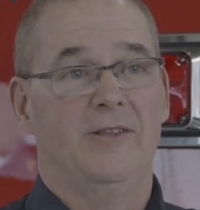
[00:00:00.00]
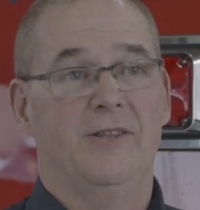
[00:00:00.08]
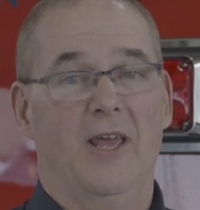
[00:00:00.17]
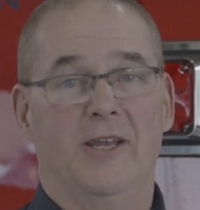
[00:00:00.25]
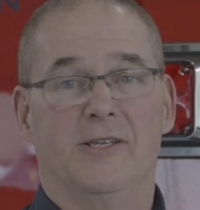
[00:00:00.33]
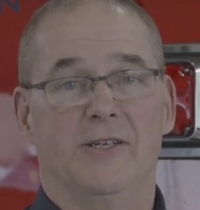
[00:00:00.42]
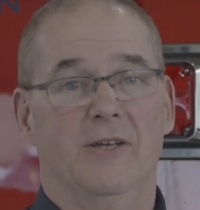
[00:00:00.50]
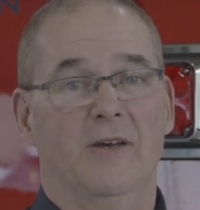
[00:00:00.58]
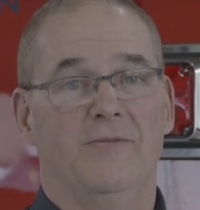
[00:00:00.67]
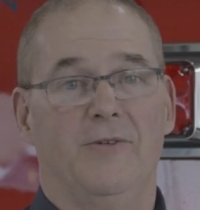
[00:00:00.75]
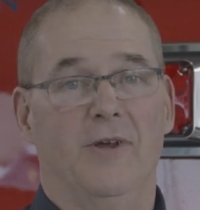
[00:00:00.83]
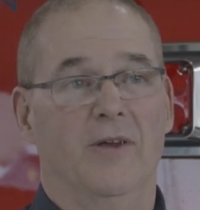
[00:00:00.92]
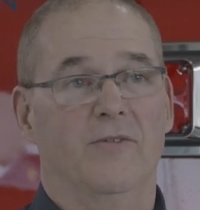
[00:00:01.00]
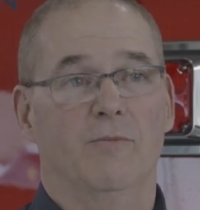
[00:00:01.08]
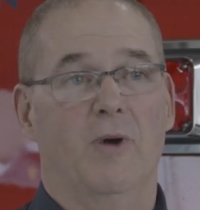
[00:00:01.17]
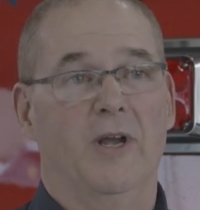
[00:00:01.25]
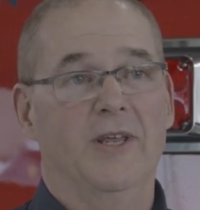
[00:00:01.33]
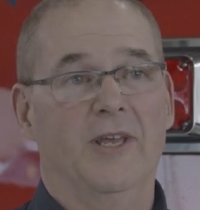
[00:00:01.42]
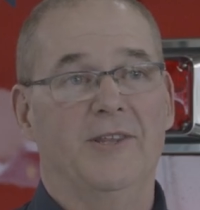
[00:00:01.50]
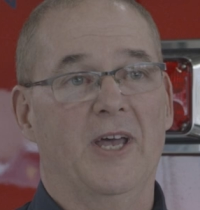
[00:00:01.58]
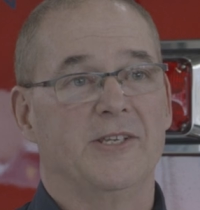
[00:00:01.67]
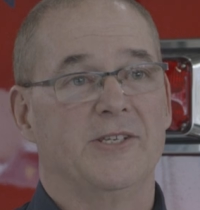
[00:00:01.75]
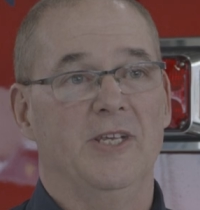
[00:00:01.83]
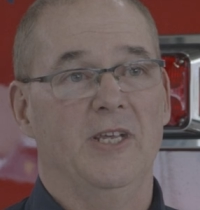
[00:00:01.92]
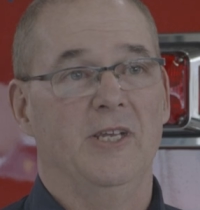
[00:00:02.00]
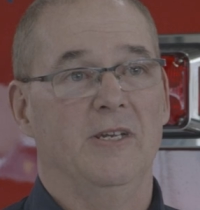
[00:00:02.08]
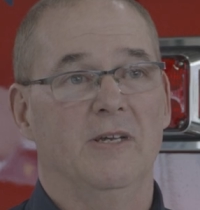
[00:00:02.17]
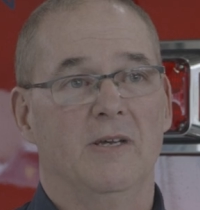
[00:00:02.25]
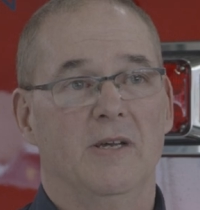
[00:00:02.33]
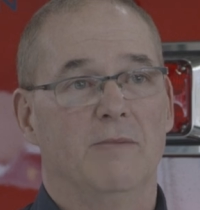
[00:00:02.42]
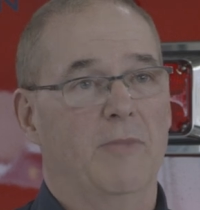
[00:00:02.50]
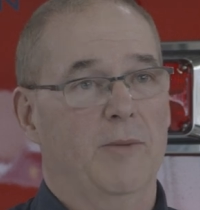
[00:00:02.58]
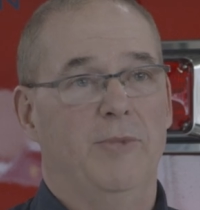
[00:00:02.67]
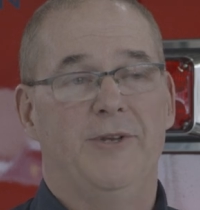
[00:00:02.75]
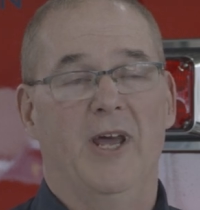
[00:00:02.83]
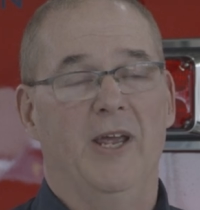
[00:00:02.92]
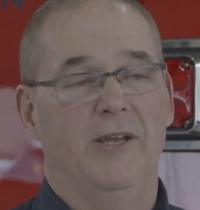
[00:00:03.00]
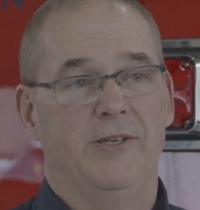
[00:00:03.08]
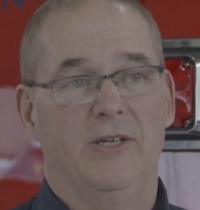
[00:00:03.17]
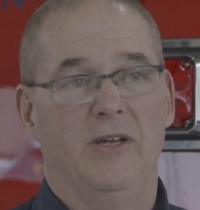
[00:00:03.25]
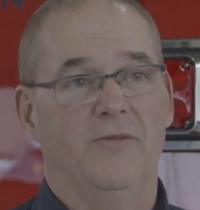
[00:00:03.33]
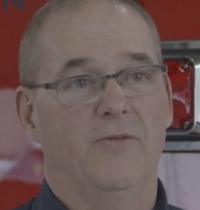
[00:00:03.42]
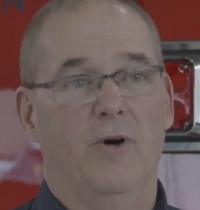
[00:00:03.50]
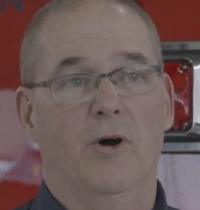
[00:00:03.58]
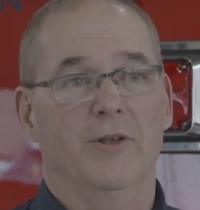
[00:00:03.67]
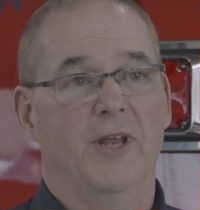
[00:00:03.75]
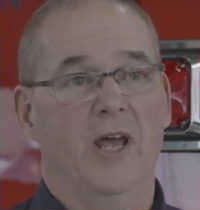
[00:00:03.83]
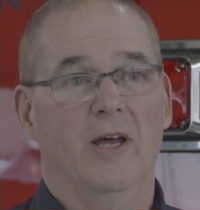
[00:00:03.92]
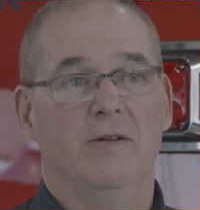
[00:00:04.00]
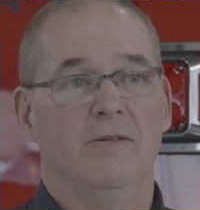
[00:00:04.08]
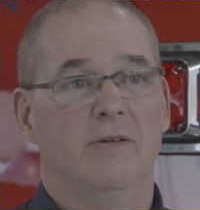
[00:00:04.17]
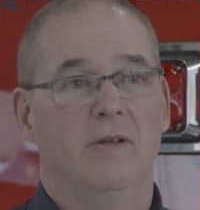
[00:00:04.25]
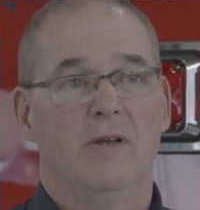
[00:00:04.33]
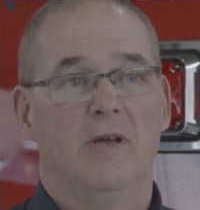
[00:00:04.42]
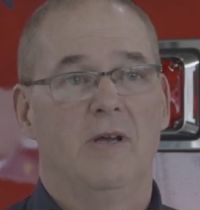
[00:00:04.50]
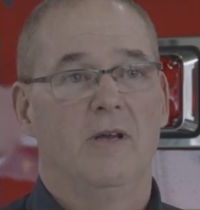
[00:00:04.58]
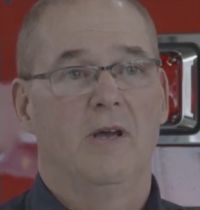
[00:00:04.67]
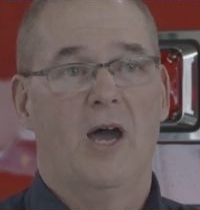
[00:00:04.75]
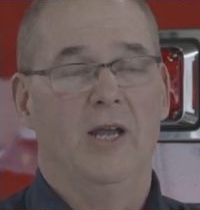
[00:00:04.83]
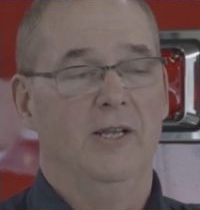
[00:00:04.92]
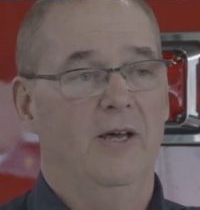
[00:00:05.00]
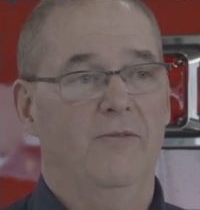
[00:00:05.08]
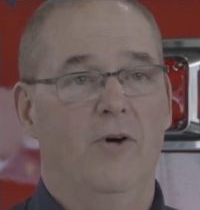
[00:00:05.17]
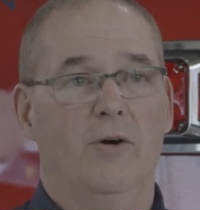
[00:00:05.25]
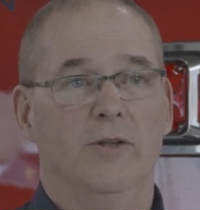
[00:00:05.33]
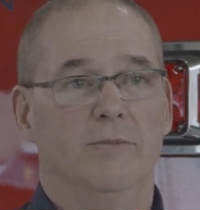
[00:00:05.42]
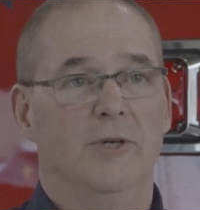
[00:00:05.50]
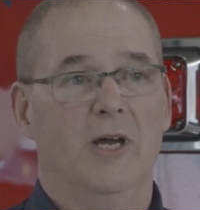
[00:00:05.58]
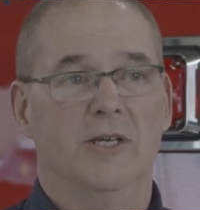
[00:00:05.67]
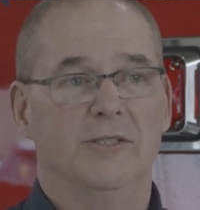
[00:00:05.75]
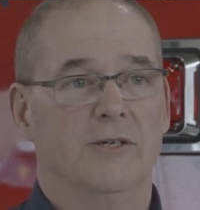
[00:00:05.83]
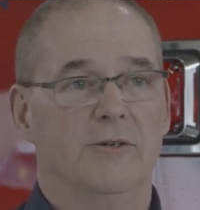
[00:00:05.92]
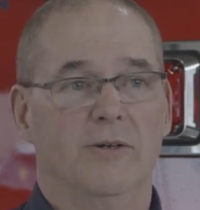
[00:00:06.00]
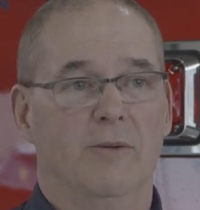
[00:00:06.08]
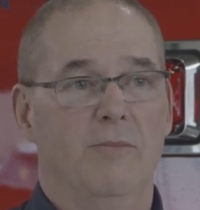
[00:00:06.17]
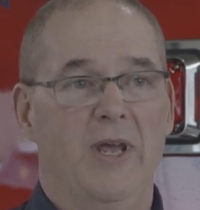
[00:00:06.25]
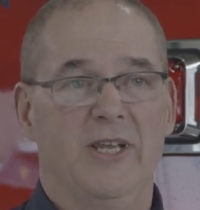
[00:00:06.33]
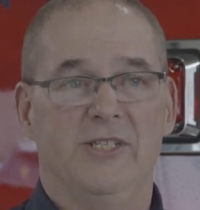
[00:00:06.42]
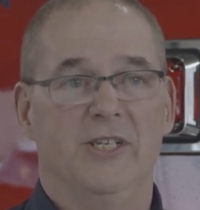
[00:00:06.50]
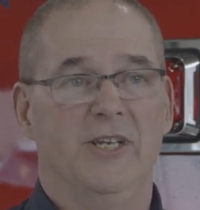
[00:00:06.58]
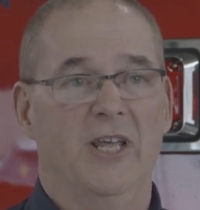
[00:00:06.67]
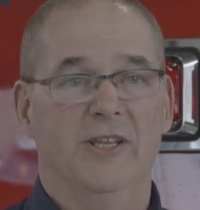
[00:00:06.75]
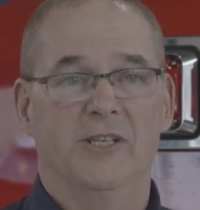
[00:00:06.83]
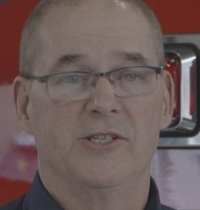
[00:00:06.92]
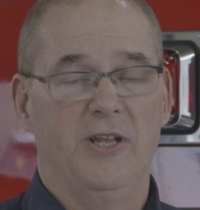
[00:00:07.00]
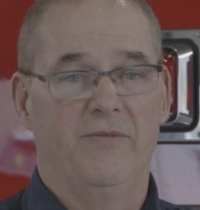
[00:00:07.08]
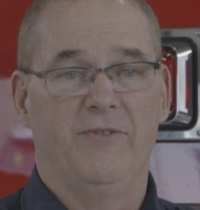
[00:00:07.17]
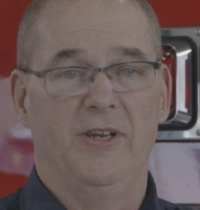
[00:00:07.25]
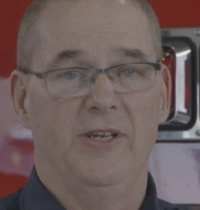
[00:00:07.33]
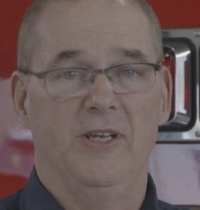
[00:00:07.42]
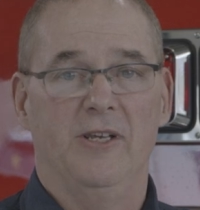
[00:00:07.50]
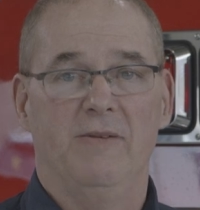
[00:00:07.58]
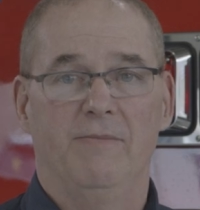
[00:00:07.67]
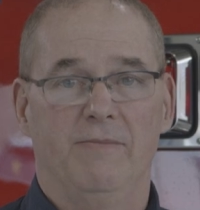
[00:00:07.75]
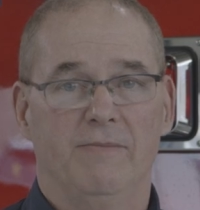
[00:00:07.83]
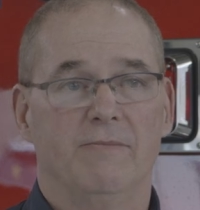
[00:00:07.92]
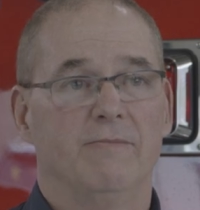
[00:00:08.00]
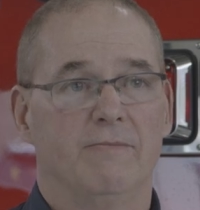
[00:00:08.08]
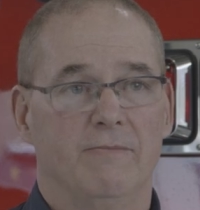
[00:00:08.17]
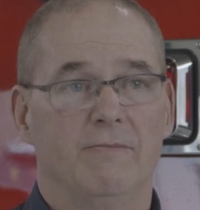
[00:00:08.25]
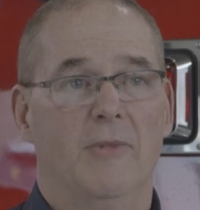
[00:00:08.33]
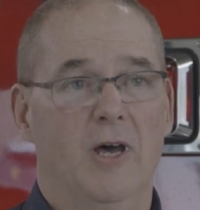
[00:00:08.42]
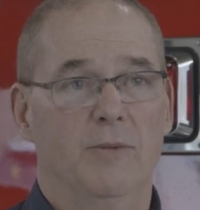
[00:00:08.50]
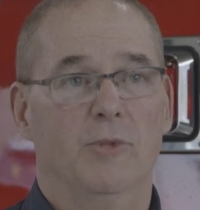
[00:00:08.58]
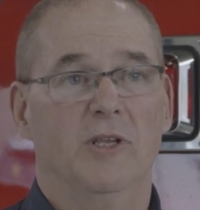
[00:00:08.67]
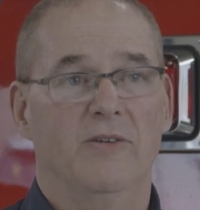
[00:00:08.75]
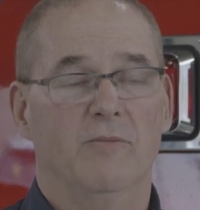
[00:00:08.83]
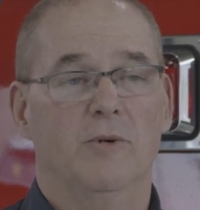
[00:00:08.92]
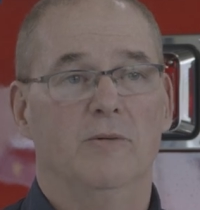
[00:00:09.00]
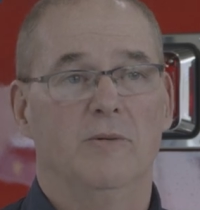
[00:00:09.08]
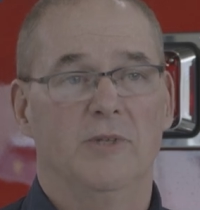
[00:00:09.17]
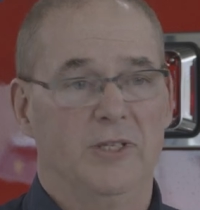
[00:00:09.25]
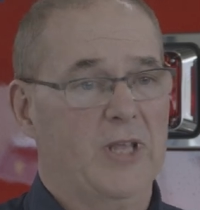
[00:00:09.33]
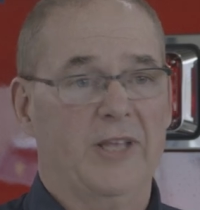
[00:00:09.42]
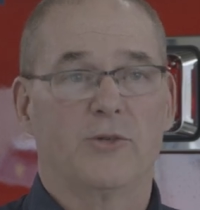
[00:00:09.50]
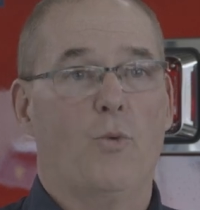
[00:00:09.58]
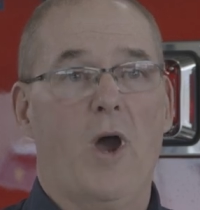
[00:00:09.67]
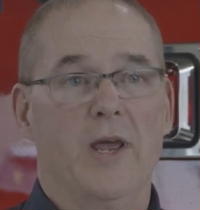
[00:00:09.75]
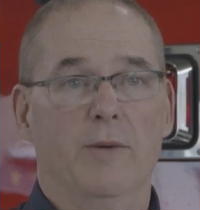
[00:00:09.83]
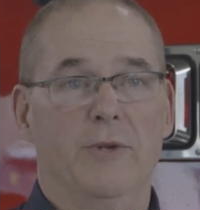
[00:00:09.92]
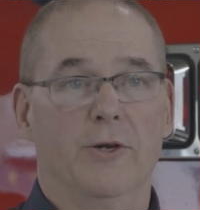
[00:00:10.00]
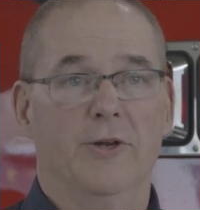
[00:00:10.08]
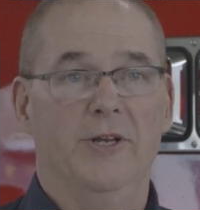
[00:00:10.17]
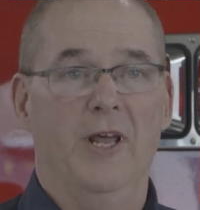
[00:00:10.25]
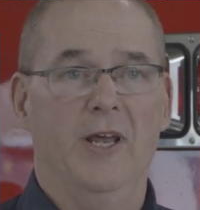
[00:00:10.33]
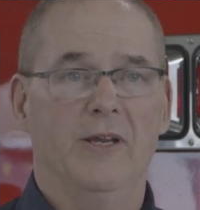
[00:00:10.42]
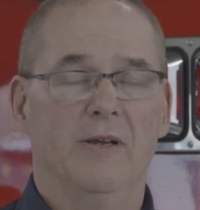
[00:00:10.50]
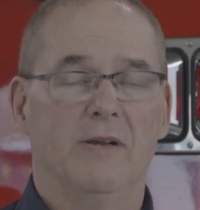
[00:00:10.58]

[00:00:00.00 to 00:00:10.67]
thanks enough to everybody at that scene my battalion chief on down. I love all them guys. They're amazing, and the stuff they did, unbelievable. That's why I'm here today.